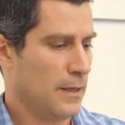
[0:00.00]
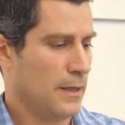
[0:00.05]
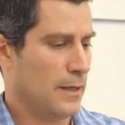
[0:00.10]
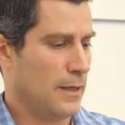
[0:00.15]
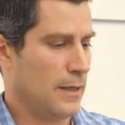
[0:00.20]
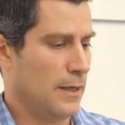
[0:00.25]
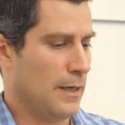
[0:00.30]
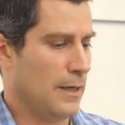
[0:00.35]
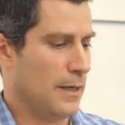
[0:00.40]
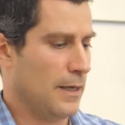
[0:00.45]

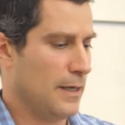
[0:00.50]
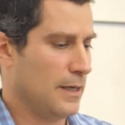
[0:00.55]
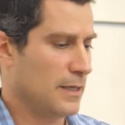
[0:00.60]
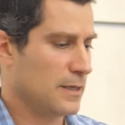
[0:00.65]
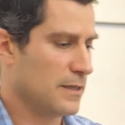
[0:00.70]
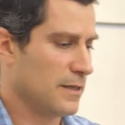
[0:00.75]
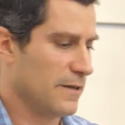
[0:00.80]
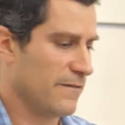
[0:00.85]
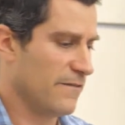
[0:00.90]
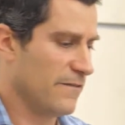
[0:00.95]
And is
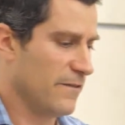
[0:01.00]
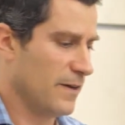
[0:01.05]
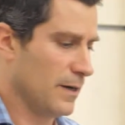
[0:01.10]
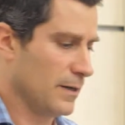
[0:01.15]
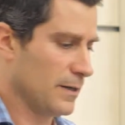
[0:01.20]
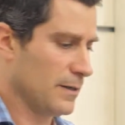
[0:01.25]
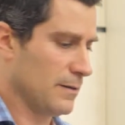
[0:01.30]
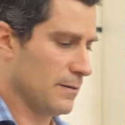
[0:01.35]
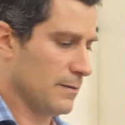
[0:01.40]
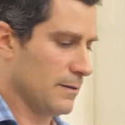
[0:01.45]
the
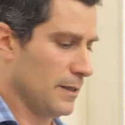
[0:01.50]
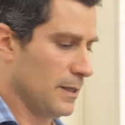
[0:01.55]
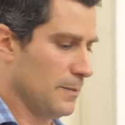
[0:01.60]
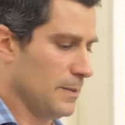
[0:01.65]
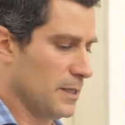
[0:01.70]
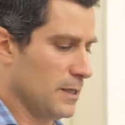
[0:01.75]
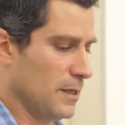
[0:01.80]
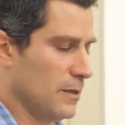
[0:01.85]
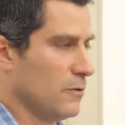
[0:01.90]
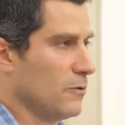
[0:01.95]
effect
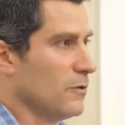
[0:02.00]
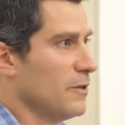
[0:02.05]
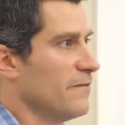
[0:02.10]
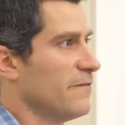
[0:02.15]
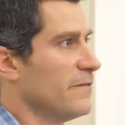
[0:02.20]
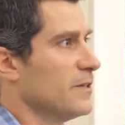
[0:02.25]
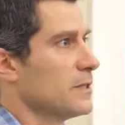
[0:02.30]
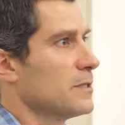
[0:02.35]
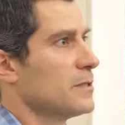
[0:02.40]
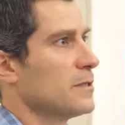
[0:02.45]
limited to the
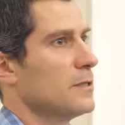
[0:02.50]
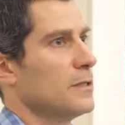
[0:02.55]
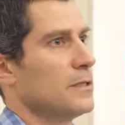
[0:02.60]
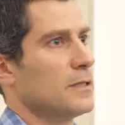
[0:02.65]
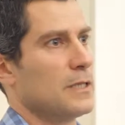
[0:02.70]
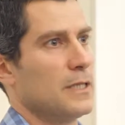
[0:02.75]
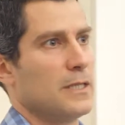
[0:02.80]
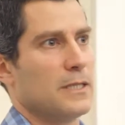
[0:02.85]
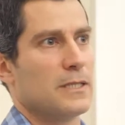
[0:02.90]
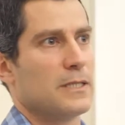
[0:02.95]
first
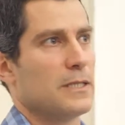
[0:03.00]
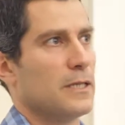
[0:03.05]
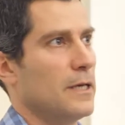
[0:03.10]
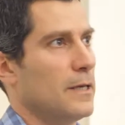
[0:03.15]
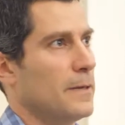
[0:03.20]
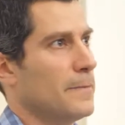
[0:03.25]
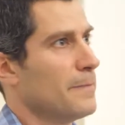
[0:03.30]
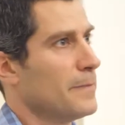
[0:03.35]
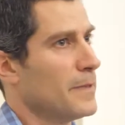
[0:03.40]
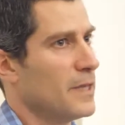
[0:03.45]
years? Let's
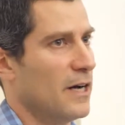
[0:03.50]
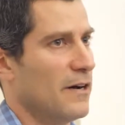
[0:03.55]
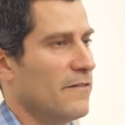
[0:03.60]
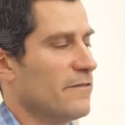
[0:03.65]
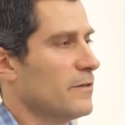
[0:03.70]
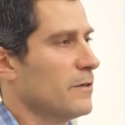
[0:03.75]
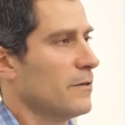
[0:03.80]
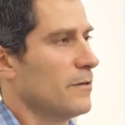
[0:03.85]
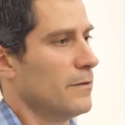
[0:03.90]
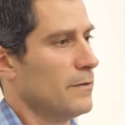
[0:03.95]
say
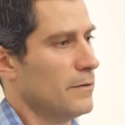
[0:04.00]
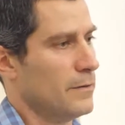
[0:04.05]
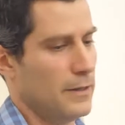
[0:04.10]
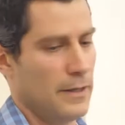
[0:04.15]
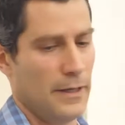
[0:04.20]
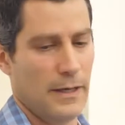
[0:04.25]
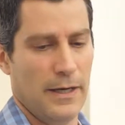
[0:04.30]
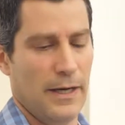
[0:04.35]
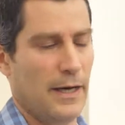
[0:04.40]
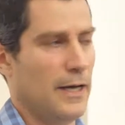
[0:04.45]
after
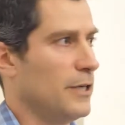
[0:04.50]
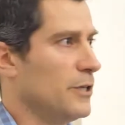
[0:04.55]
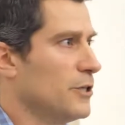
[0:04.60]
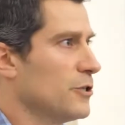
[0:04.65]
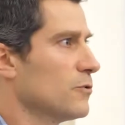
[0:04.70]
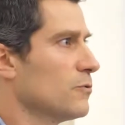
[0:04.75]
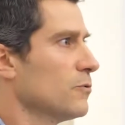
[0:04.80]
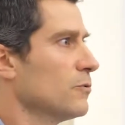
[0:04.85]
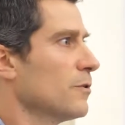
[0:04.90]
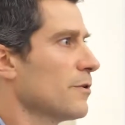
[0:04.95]

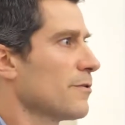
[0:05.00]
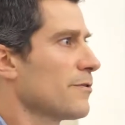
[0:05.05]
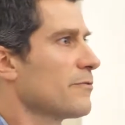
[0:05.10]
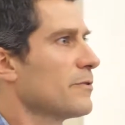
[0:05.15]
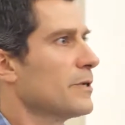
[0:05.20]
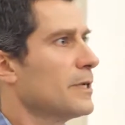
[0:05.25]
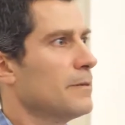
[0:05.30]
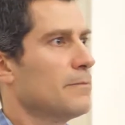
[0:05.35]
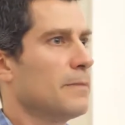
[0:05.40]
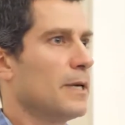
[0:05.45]
age 2 or
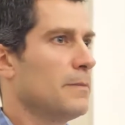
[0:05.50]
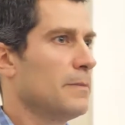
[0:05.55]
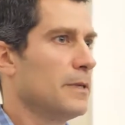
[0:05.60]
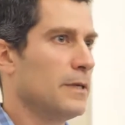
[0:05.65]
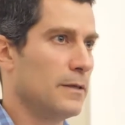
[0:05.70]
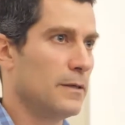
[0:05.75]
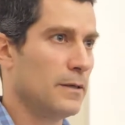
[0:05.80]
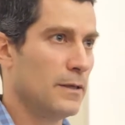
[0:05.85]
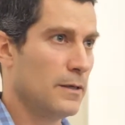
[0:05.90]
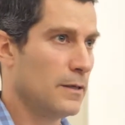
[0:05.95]
3,
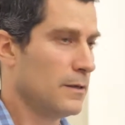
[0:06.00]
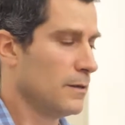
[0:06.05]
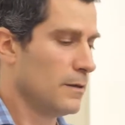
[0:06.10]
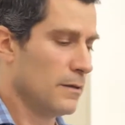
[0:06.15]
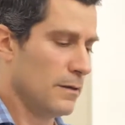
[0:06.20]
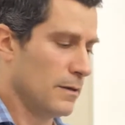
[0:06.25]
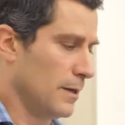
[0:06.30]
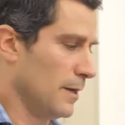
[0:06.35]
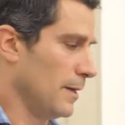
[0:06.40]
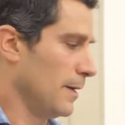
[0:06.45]
maybe
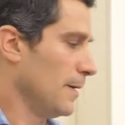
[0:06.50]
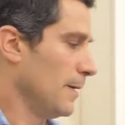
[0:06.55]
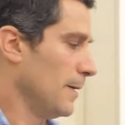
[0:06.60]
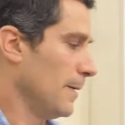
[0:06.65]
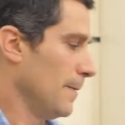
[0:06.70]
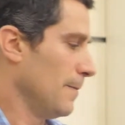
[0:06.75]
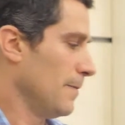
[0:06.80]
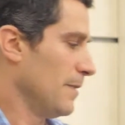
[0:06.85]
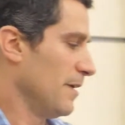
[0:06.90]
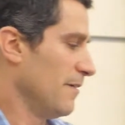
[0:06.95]

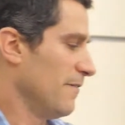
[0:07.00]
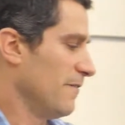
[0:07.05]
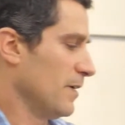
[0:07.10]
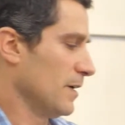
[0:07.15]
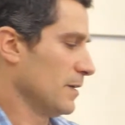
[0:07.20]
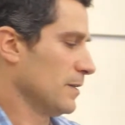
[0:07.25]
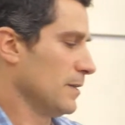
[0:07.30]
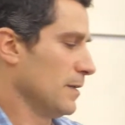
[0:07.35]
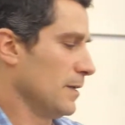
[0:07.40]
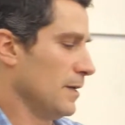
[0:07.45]
the
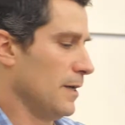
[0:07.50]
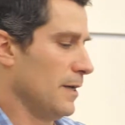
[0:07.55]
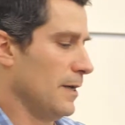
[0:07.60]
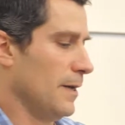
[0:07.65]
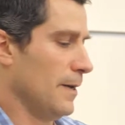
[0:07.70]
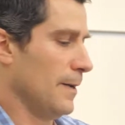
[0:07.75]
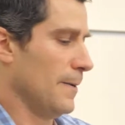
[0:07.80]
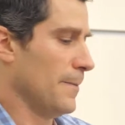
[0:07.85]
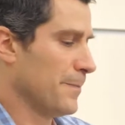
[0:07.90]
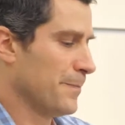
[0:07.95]
effect
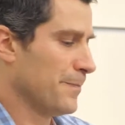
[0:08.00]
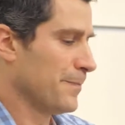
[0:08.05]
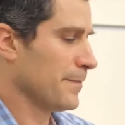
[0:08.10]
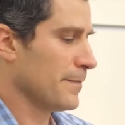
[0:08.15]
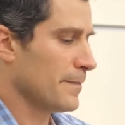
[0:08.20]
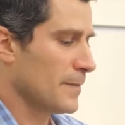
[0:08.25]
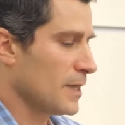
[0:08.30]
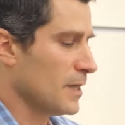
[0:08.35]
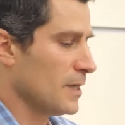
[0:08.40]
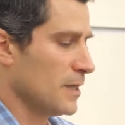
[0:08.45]

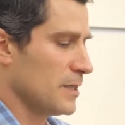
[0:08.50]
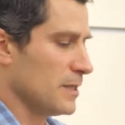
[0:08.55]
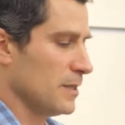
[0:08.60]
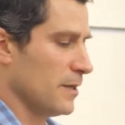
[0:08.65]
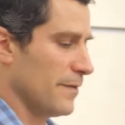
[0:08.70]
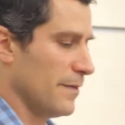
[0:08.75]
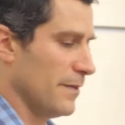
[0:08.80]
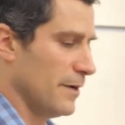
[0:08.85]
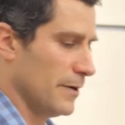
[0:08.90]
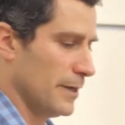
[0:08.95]
is
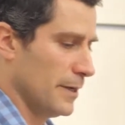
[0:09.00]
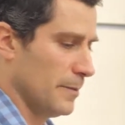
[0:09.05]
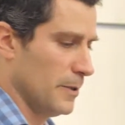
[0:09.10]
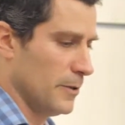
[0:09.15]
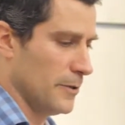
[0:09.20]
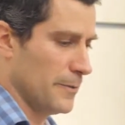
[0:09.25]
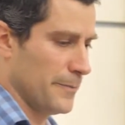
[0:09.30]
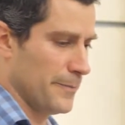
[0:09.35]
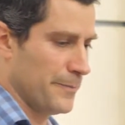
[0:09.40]
not there anymore.